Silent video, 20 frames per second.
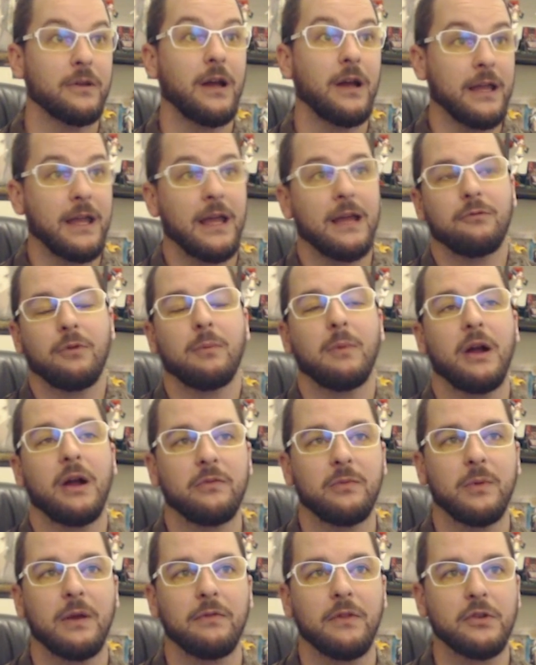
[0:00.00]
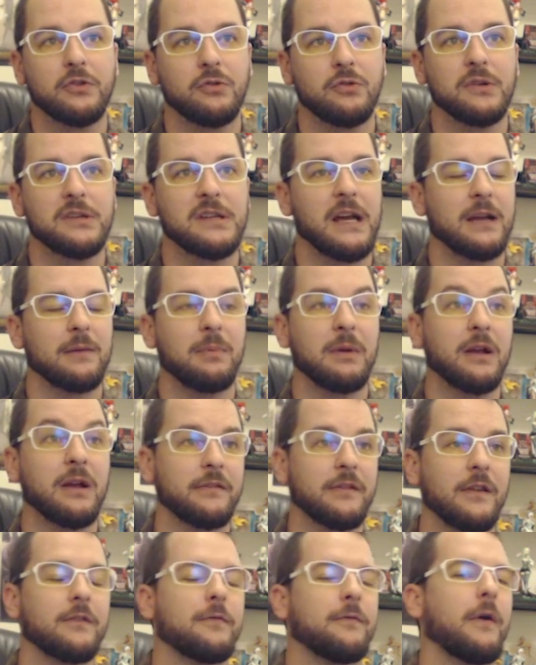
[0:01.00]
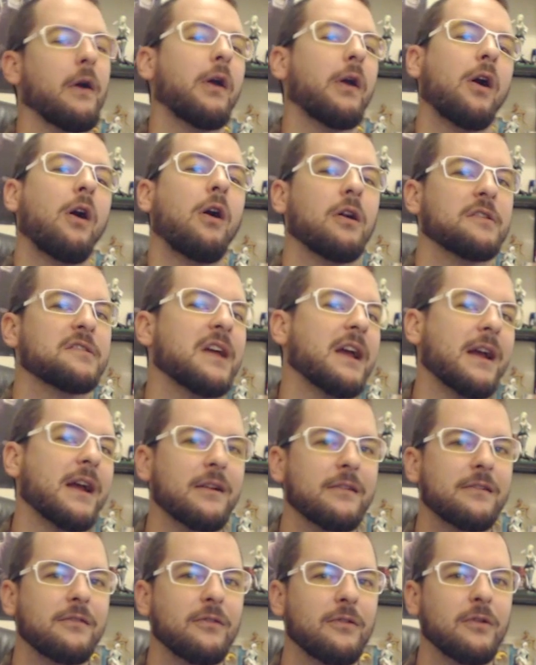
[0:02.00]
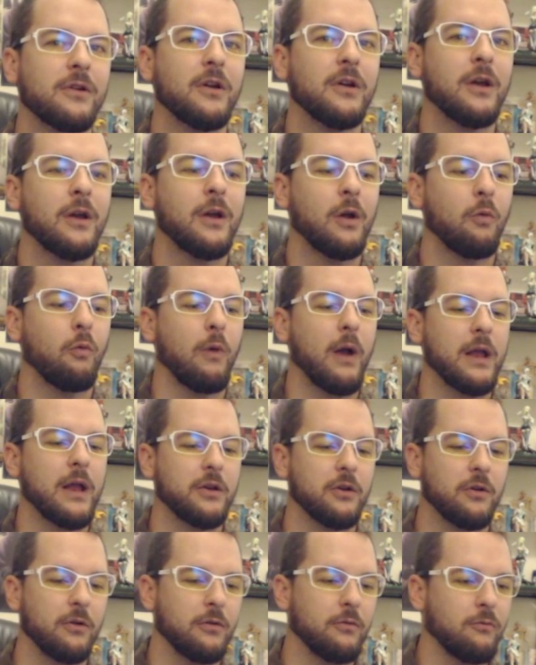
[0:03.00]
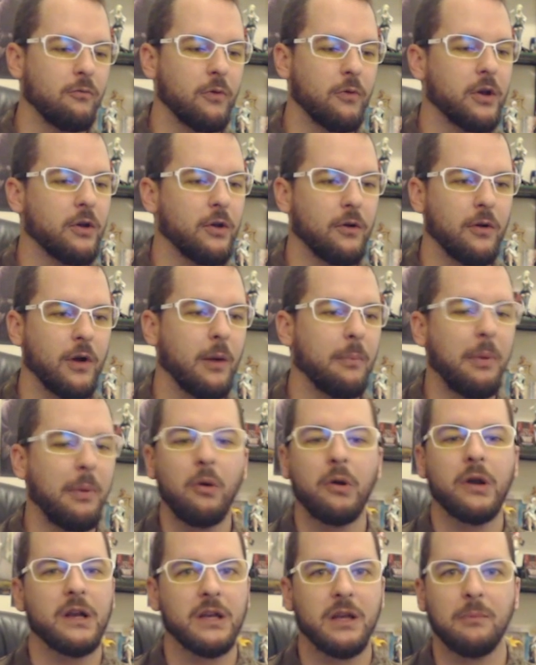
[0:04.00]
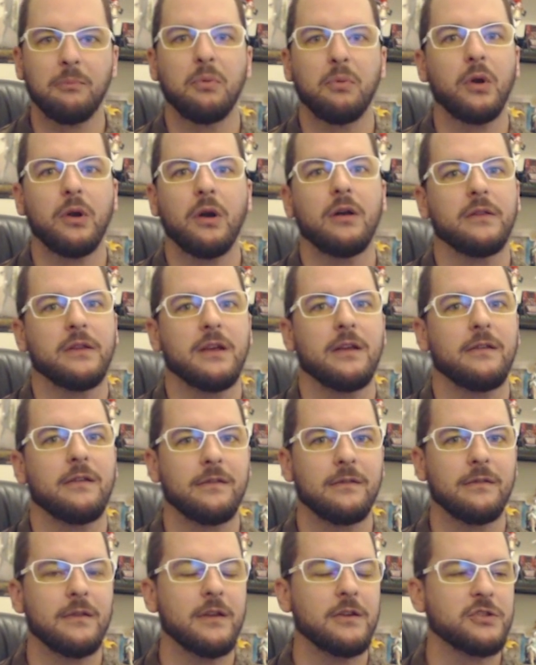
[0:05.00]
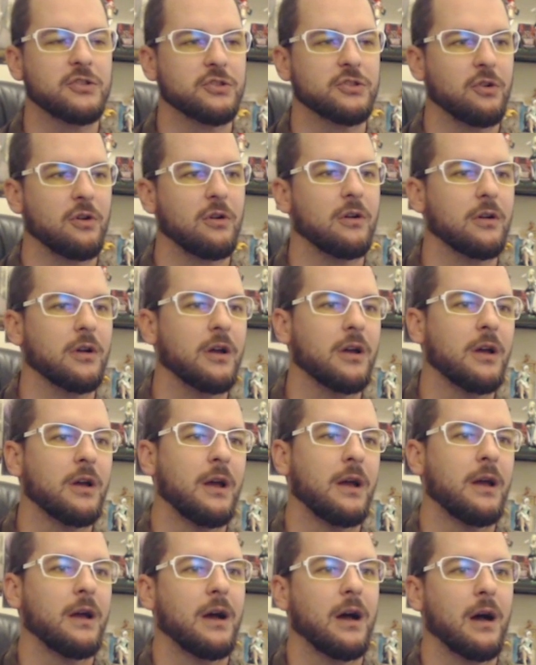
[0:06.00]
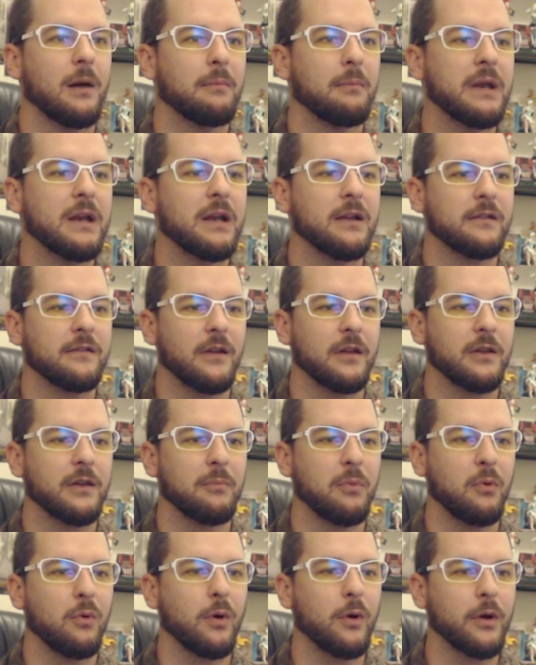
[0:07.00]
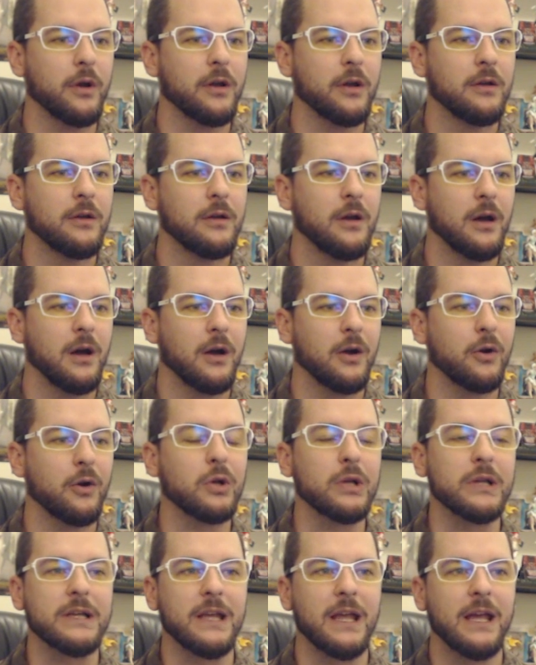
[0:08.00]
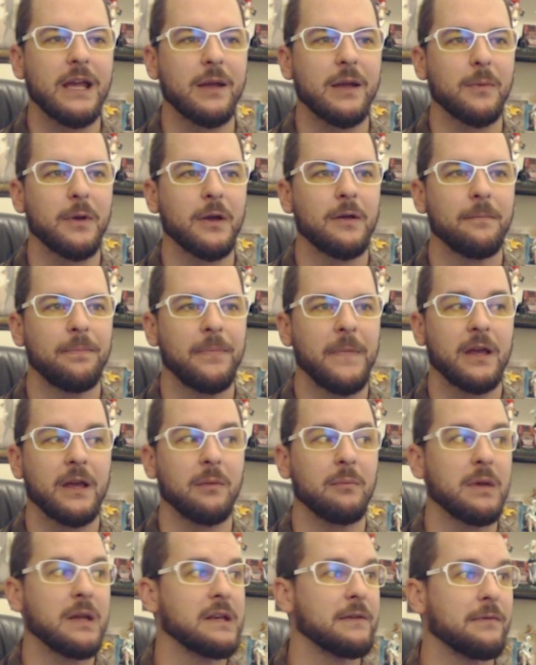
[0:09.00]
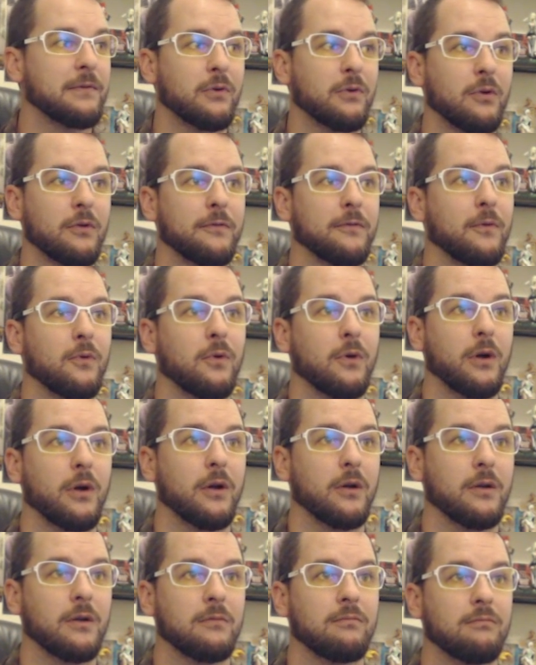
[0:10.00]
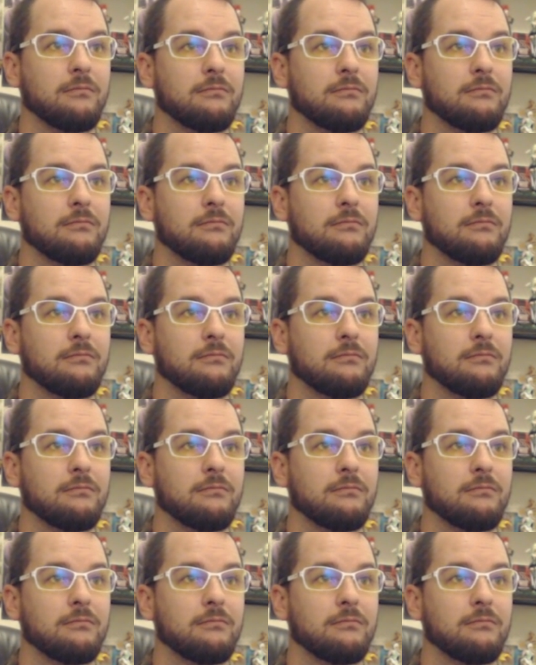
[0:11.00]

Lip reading: again, reminds me of the Druid deck, because it's very hard to answer when your opponent can put on these strong minions on the board early game. It can be difficult for